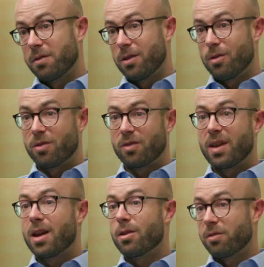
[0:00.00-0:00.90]
They use
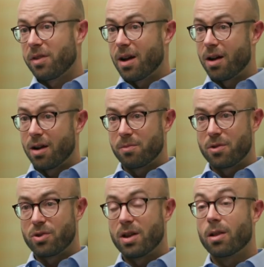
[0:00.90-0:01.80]
state-of-the-art
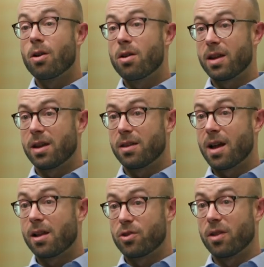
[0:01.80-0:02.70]
machine learning
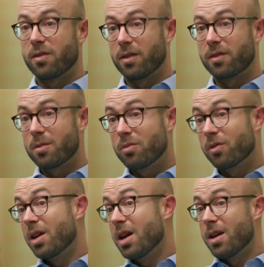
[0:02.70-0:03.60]
intelligence
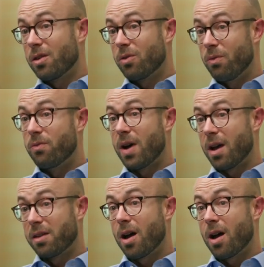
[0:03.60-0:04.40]
systems to find